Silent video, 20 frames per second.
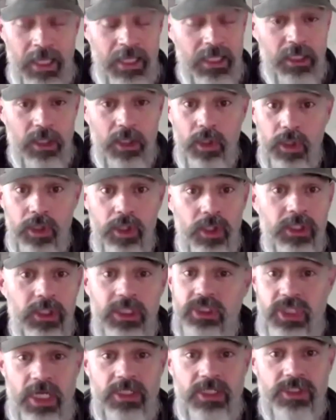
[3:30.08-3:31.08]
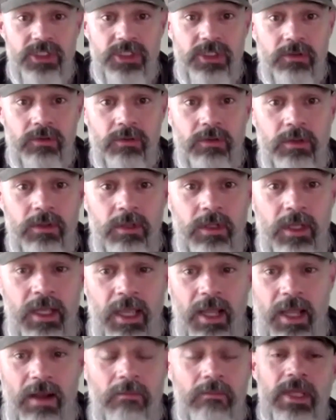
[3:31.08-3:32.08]
and literally changes you
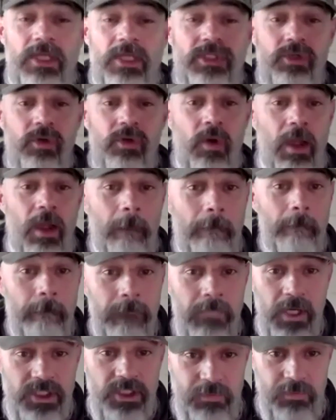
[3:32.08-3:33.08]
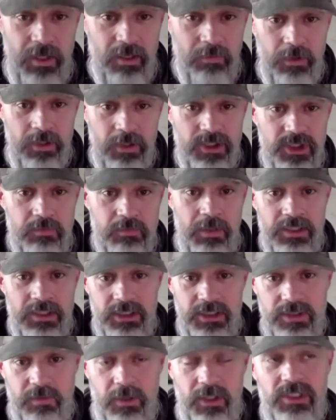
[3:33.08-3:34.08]
and it makes you a much better
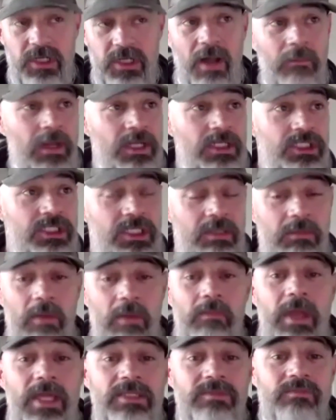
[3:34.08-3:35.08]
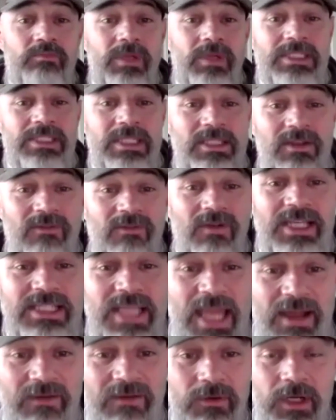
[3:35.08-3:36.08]
business person. I'll bet you some of the best business
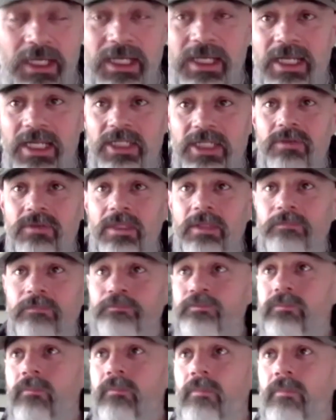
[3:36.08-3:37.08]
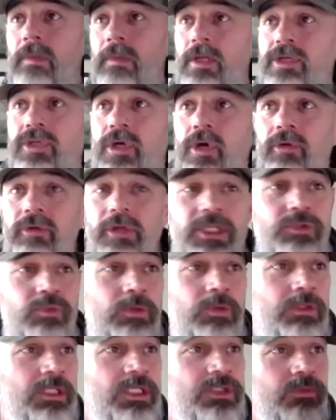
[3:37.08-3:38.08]
advice ever in history. So this
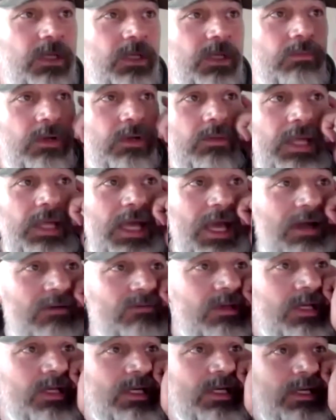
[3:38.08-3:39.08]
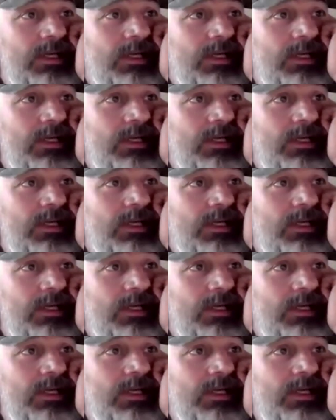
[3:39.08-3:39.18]
this week, what do we have?